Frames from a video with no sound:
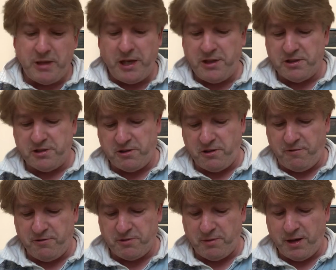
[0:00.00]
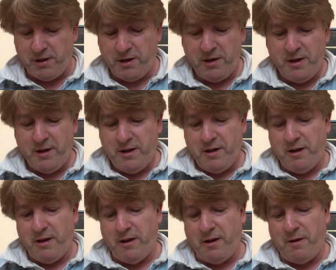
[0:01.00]
decent stuff as well.
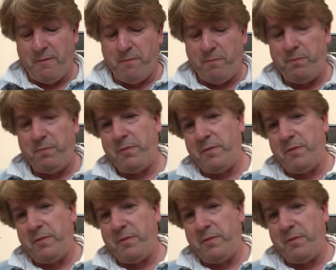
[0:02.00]
Charles